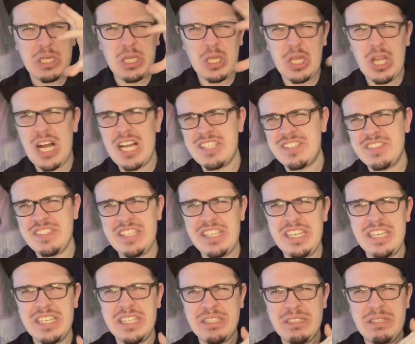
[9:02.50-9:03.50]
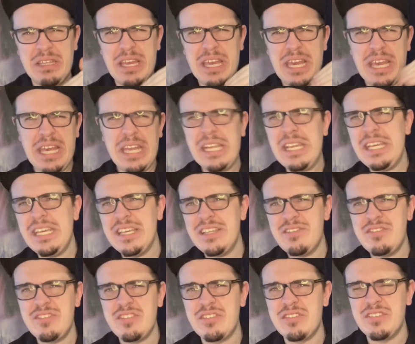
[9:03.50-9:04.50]
glossy and
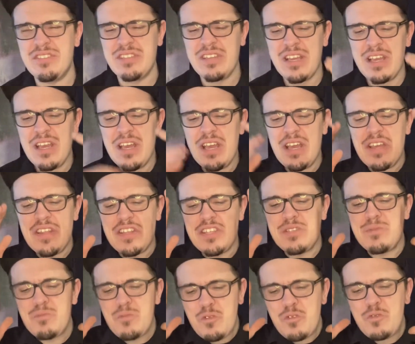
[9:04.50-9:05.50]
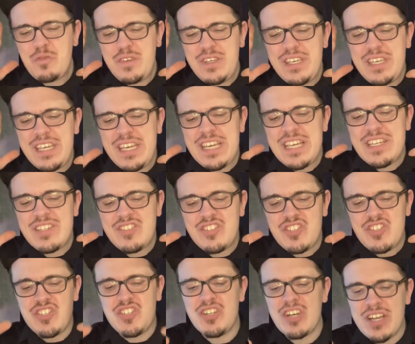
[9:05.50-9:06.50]
hideous. And just, this movie is
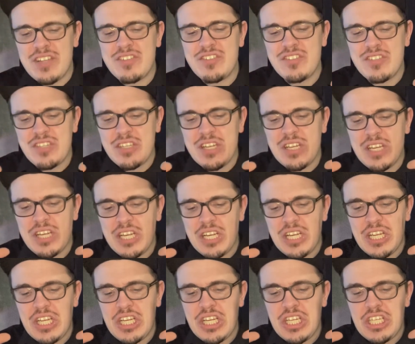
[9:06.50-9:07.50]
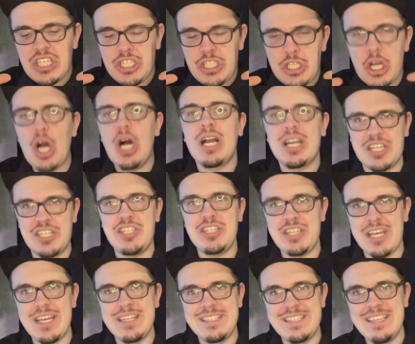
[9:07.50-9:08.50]
just dog
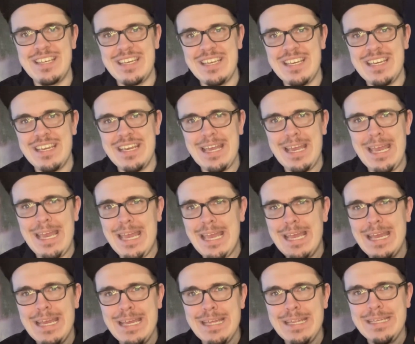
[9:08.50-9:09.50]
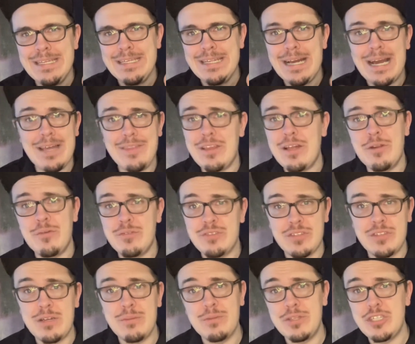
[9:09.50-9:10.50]
shit. And I thought it was
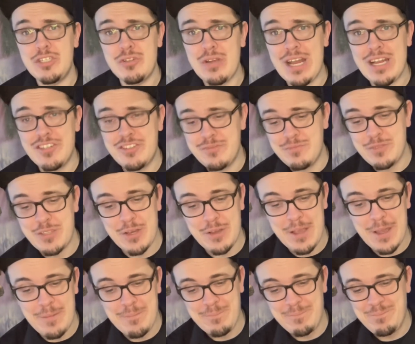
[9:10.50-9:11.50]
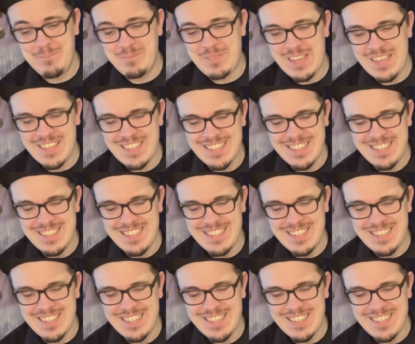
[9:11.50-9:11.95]
complete trash. So, yeah.